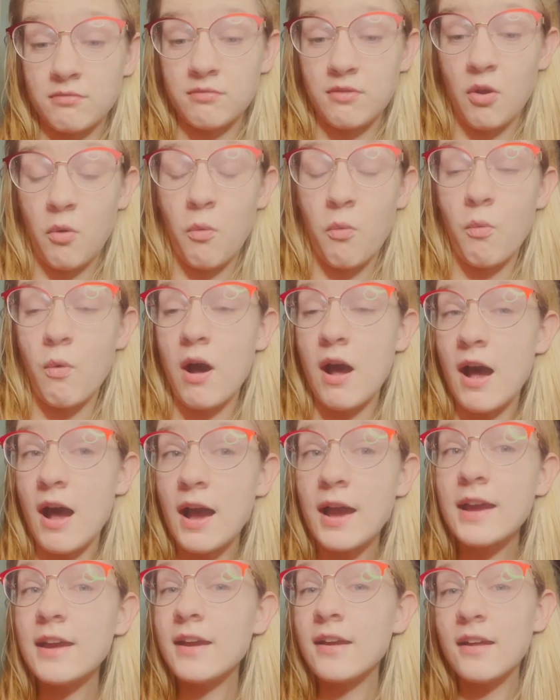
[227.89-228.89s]

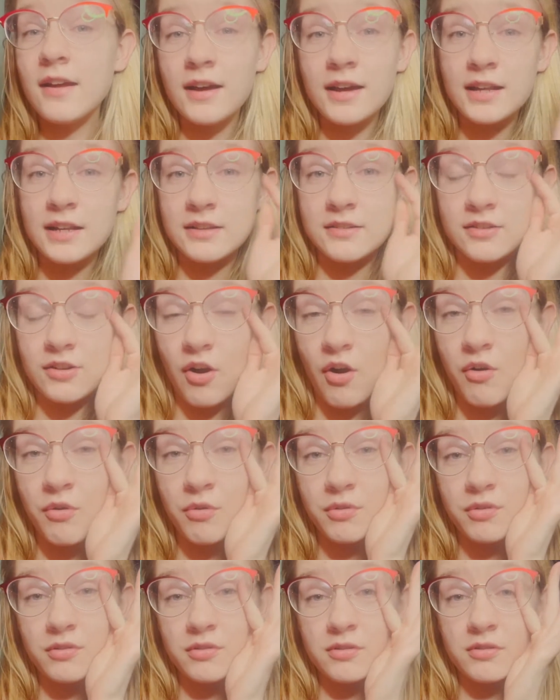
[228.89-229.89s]
Why? I
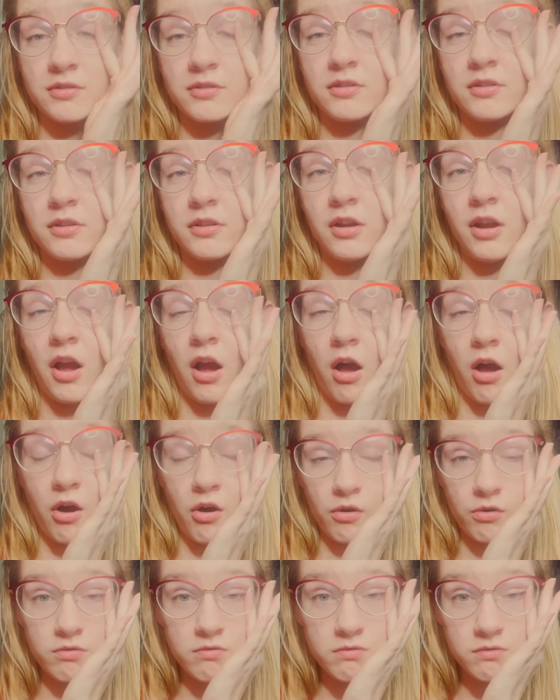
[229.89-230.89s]
don't
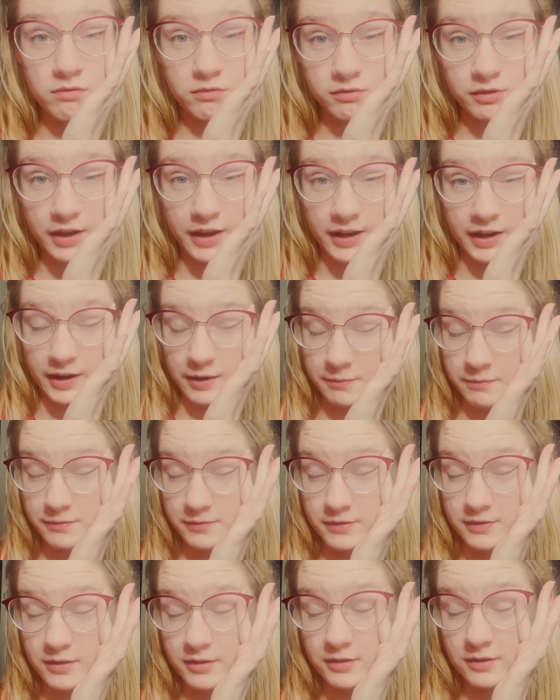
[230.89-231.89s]
know, and I'm
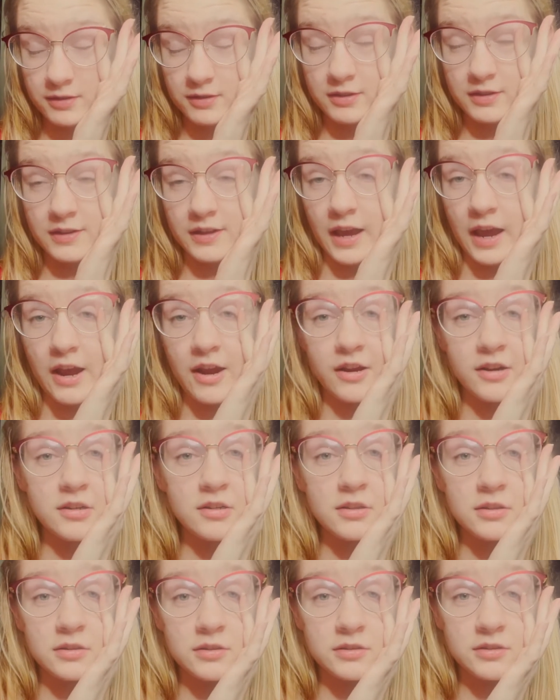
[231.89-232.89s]
scared
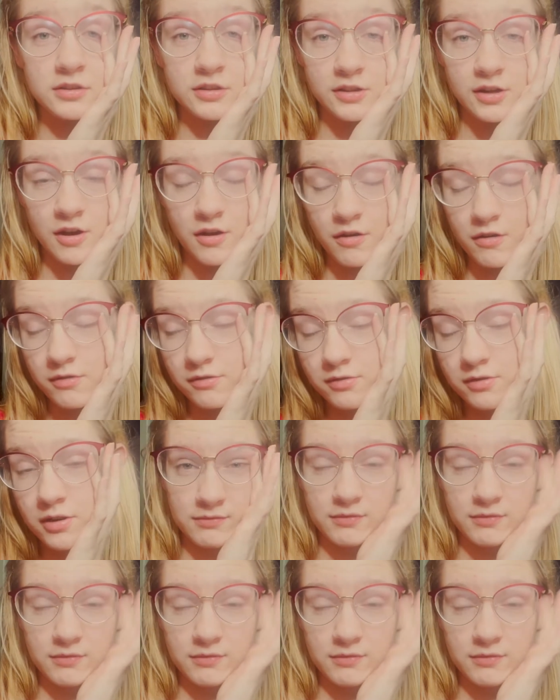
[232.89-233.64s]
to know.